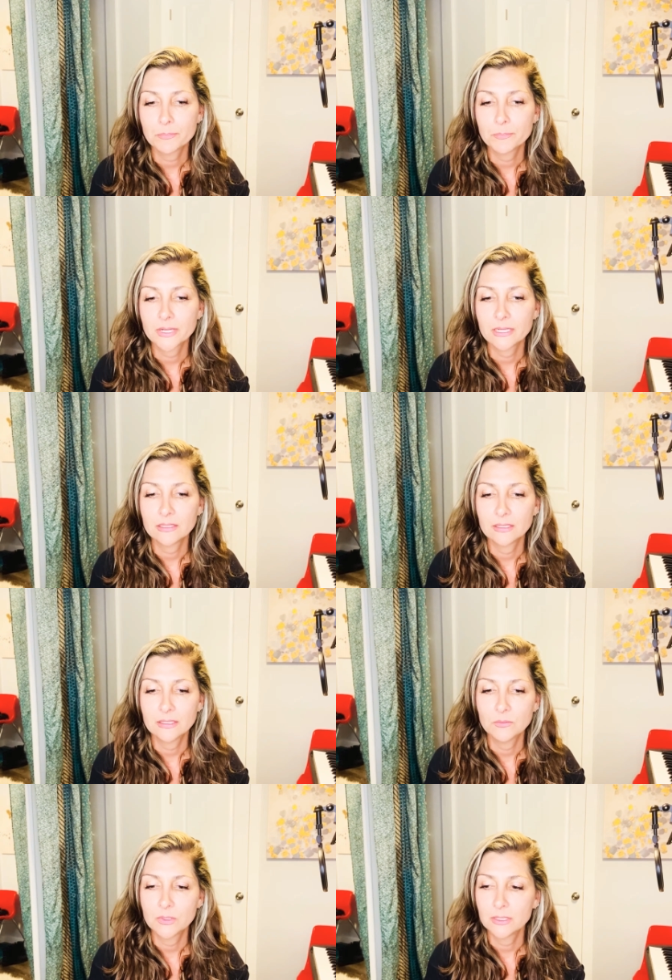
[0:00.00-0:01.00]
But
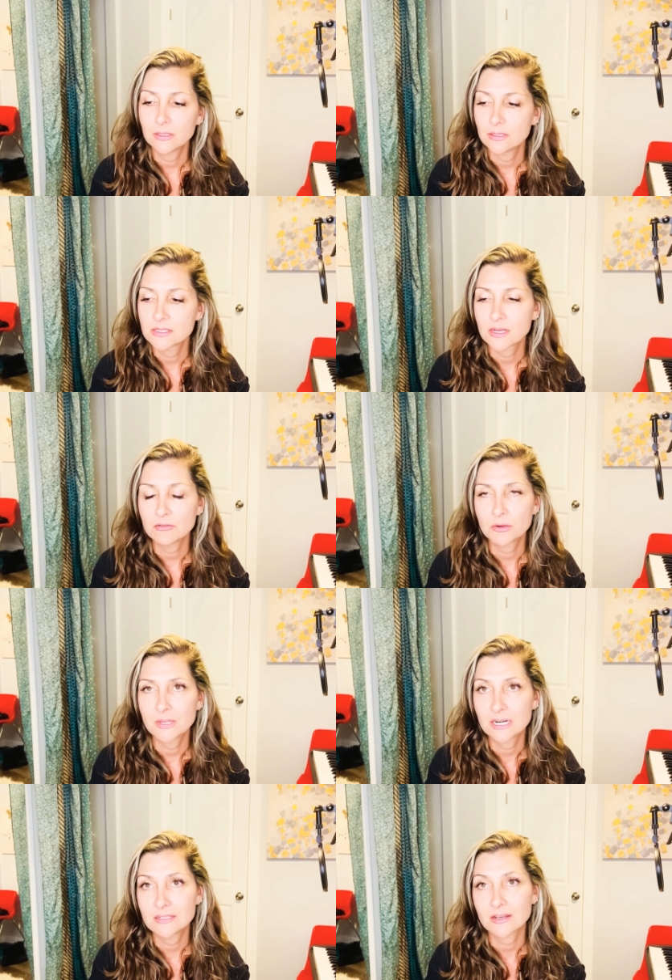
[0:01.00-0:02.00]
anyway, aside from
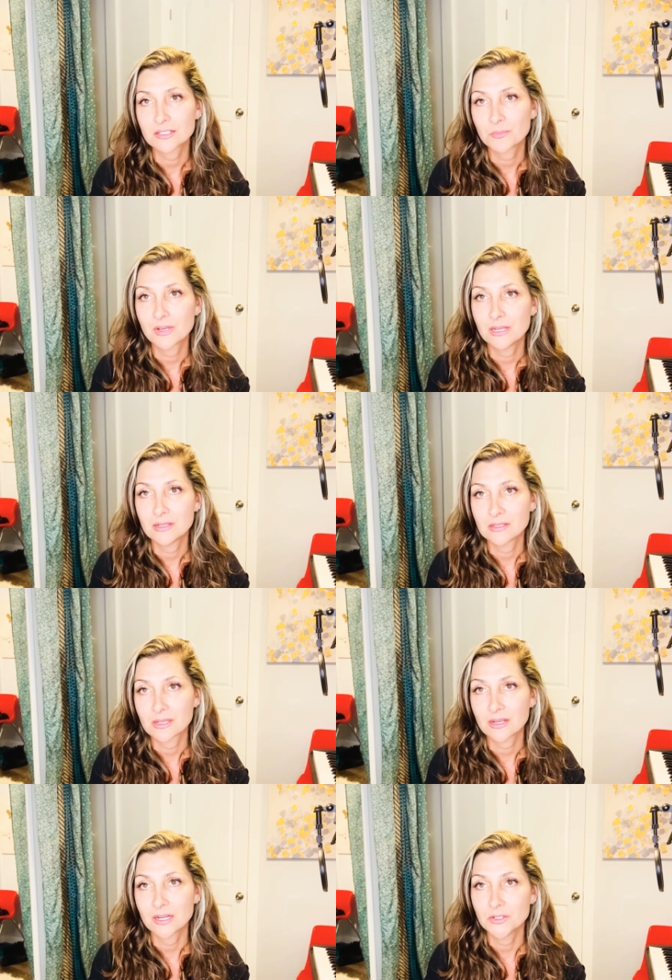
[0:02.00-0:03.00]
that, I talked to my
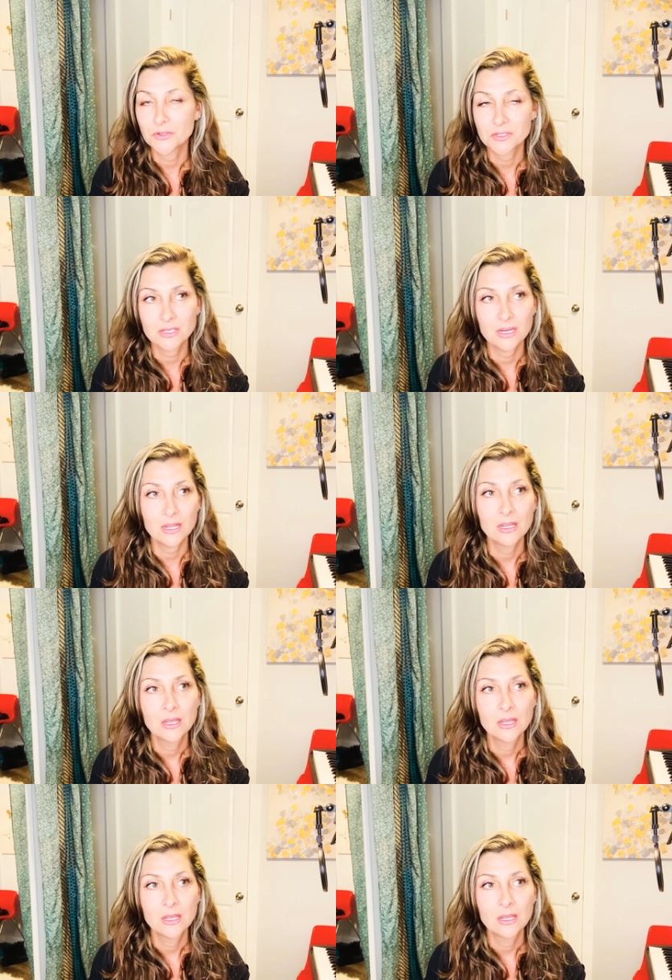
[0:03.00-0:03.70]
psychiatrist today.